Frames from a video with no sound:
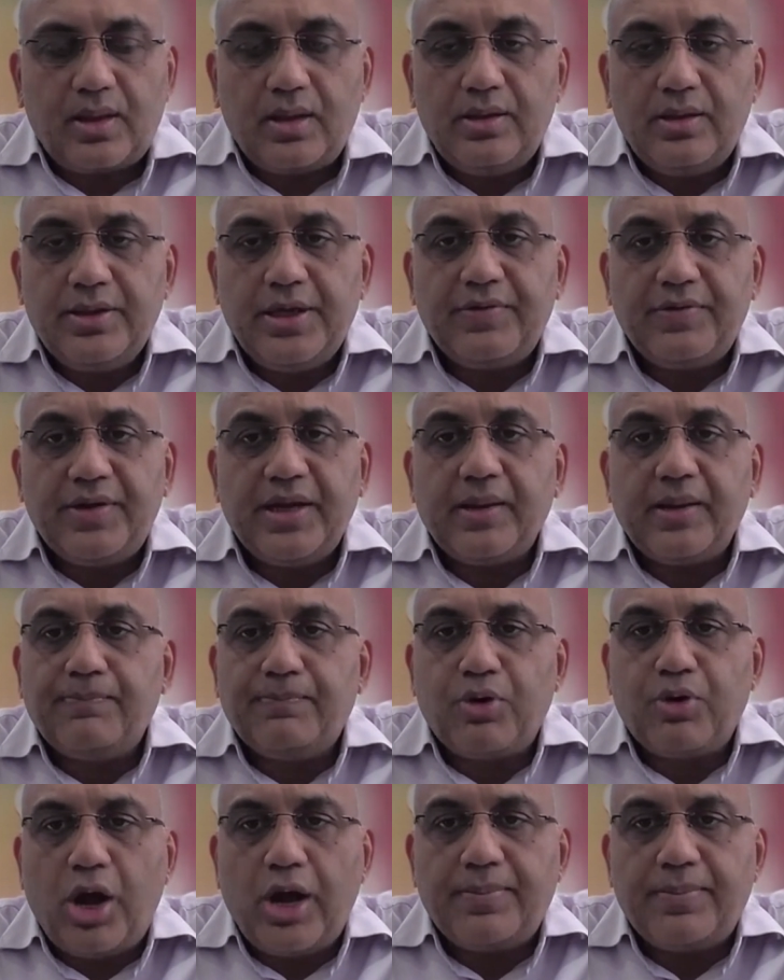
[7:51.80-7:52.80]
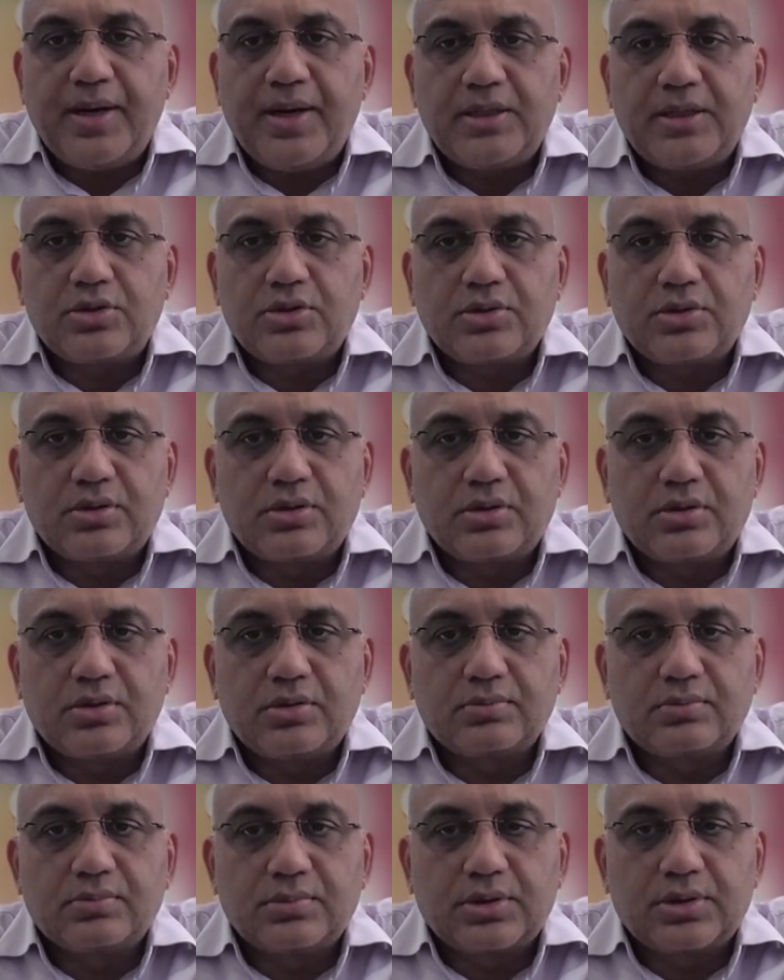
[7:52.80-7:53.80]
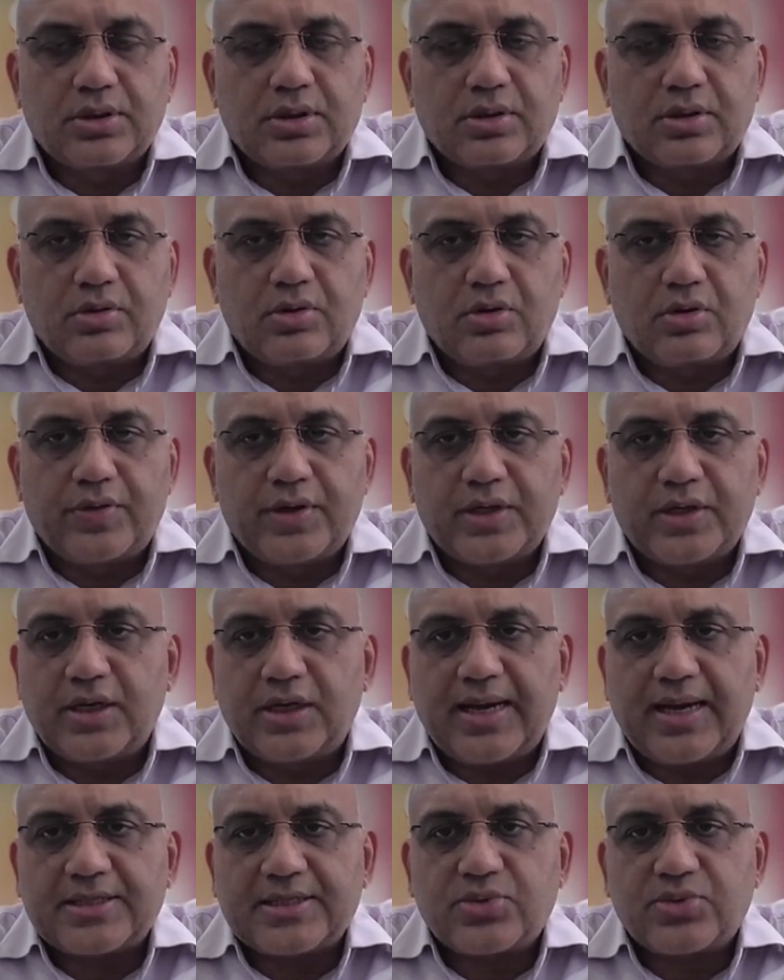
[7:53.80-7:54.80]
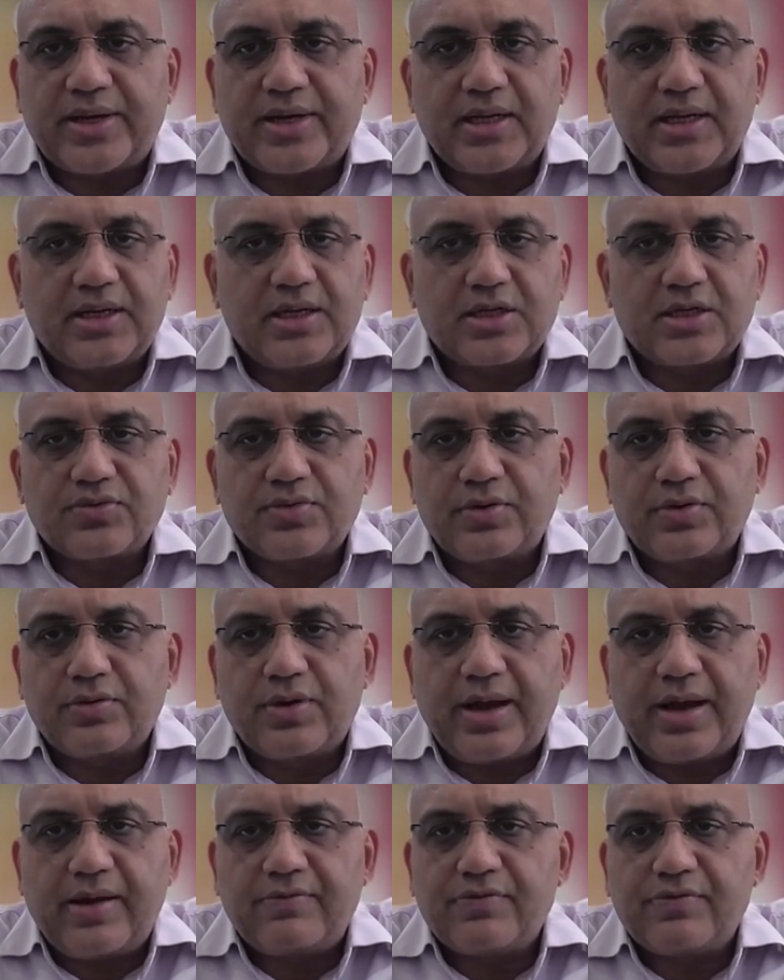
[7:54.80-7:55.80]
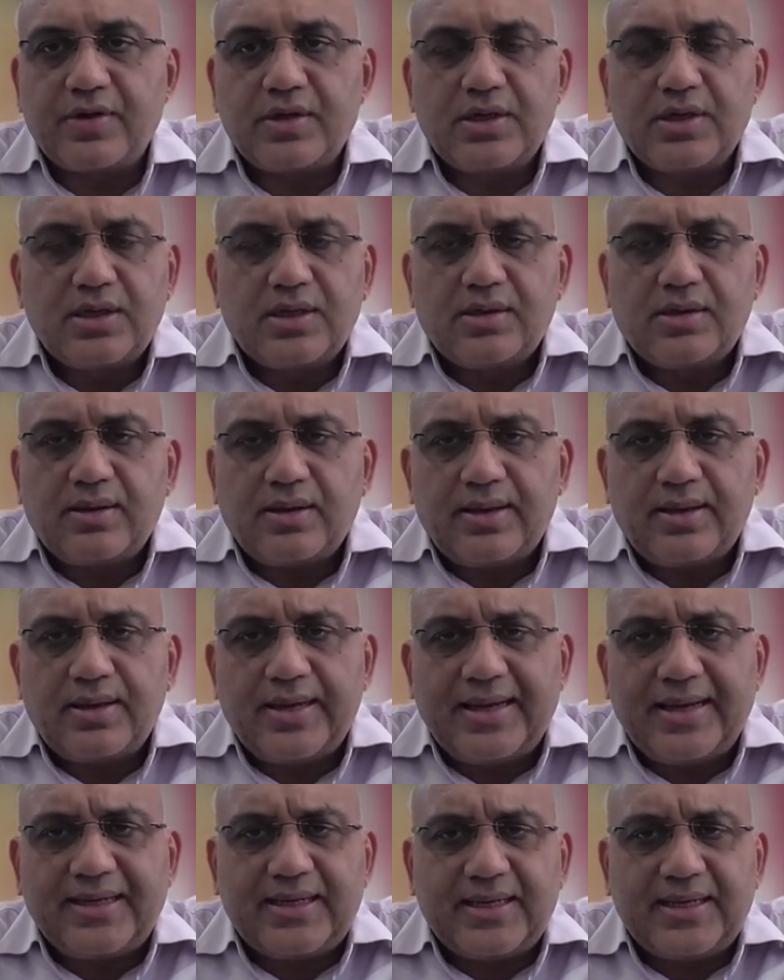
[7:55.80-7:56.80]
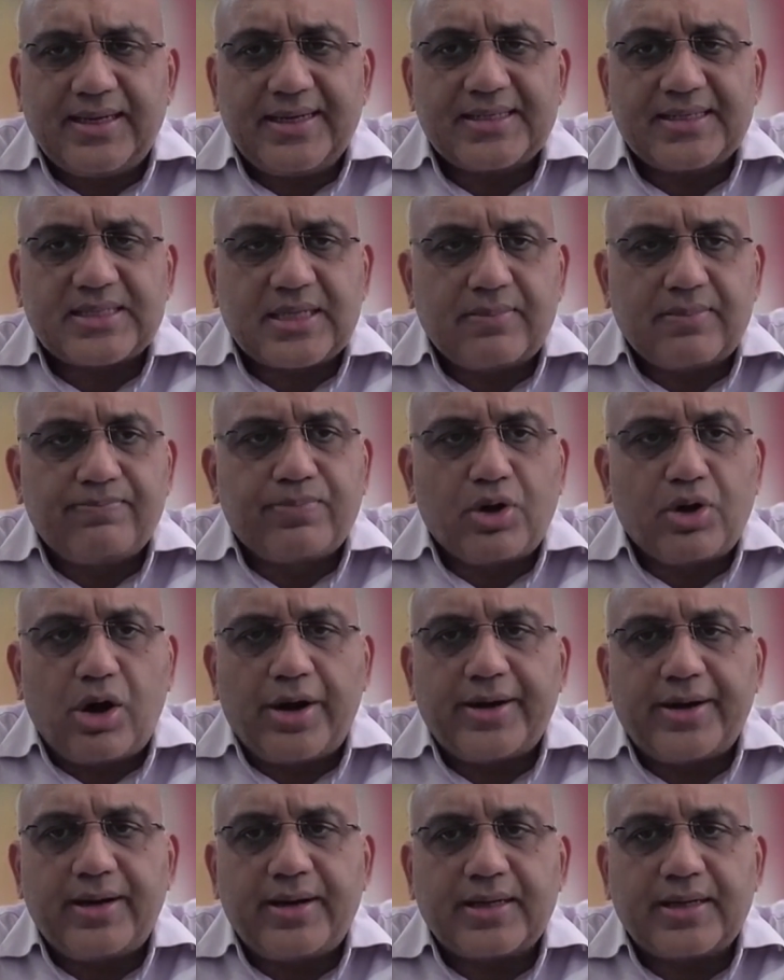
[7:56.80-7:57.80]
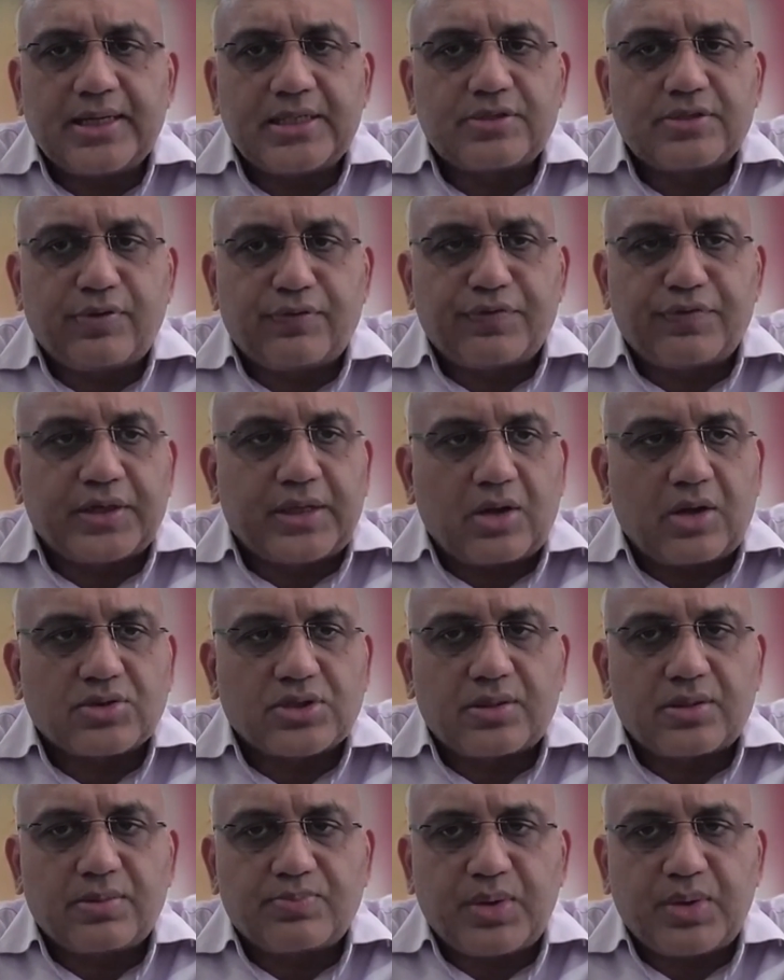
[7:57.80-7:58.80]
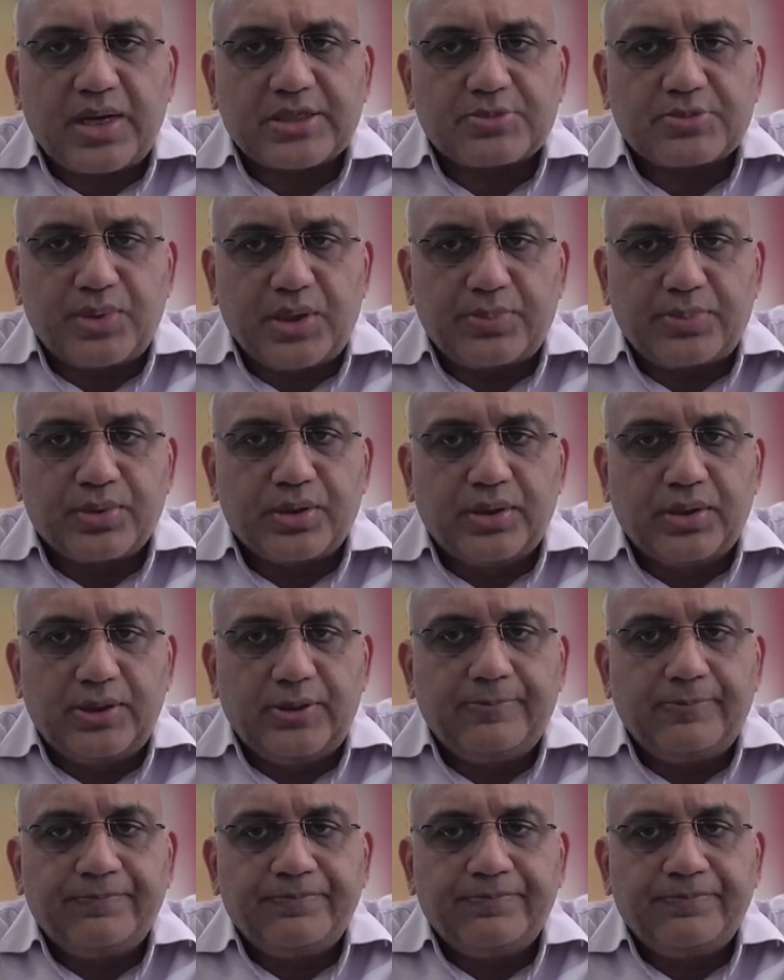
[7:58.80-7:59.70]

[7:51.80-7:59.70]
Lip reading: Giving employment to over the last 20 years, we would have at least employed at least 50,000 plus people.